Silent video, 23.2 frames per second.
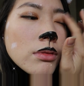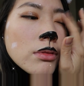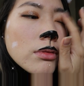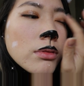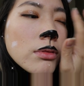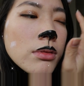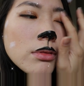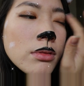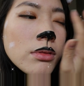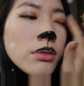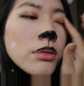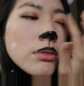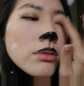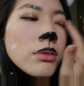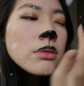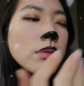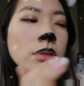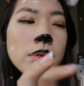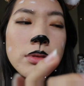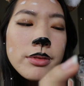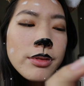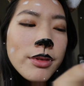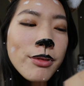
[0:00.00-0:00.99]
What is a
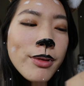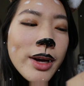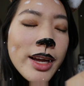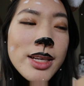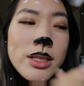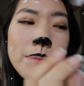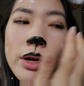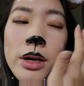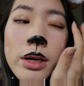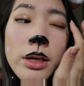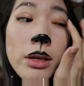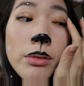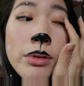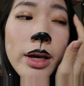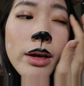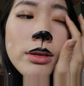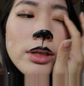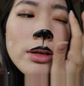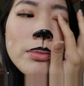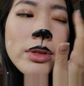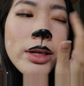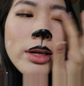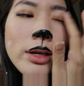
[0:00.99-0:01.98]
party without
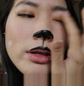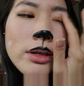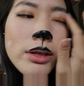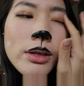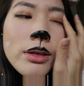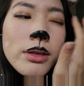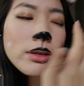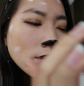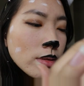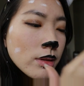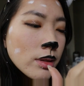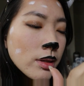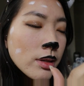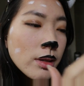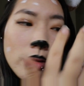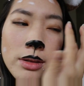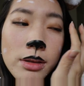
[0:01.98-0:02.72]
some glitter?